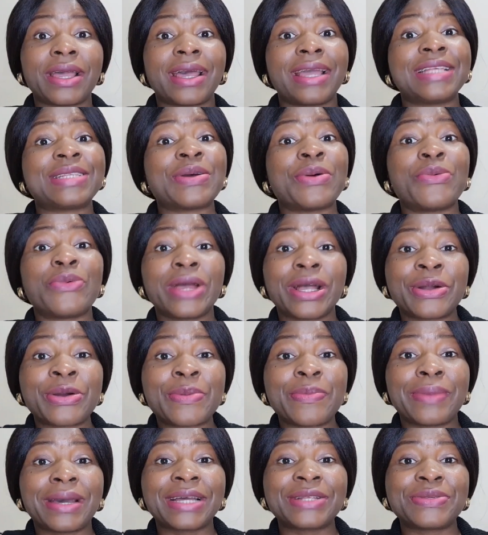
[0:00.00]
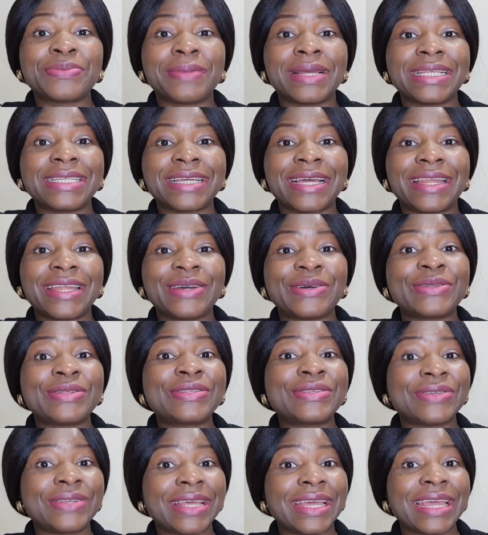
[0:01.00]
guys and welcome back to my channel.
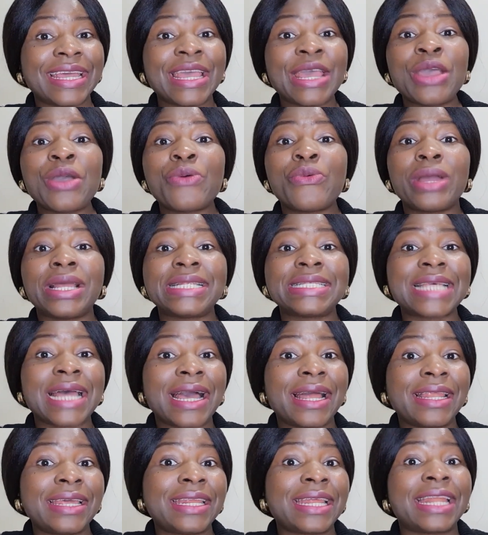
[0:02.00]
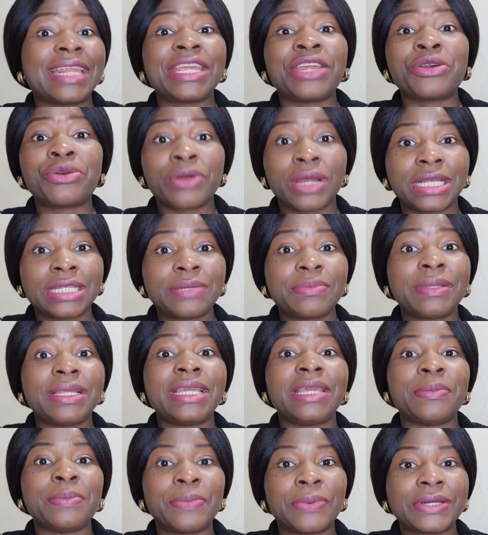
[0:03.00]
Today we're tackling an
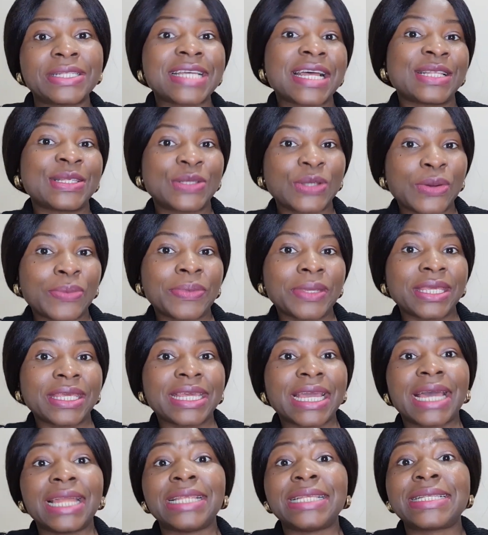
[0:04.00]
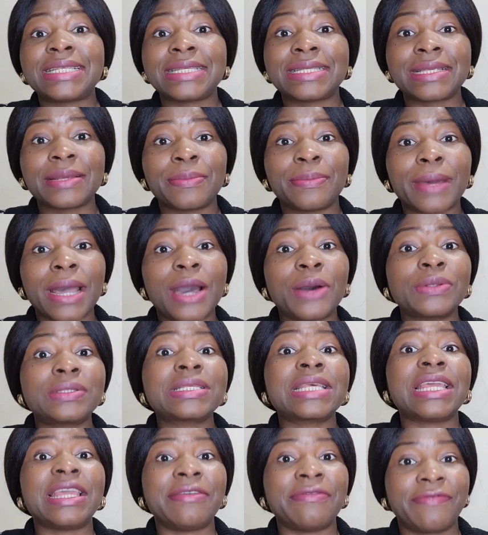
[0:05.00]
incredibly important topic and it is about
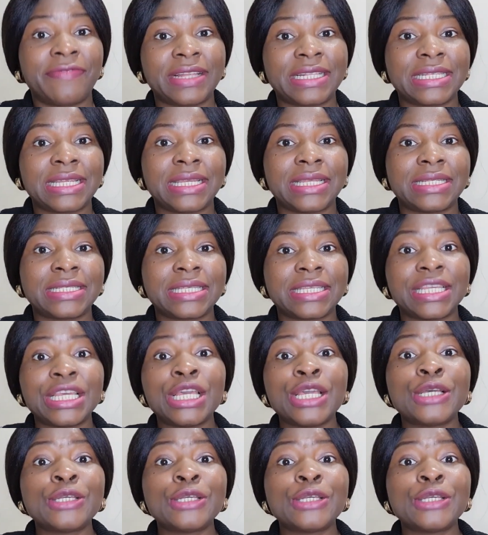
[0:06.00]
infertility.